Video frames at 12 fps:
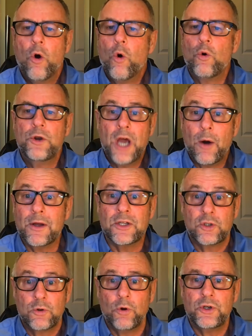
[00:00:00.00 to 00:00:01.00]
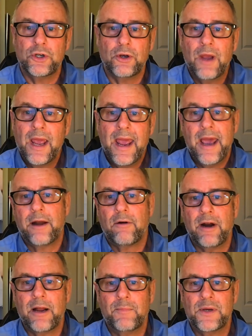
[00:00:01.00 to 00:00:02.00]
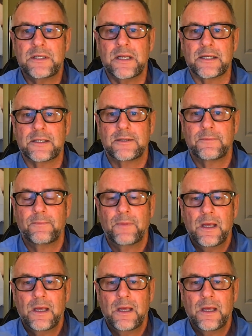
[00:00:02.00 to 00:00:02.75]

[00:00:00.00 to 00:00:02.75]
or no one's taught you how to run a business.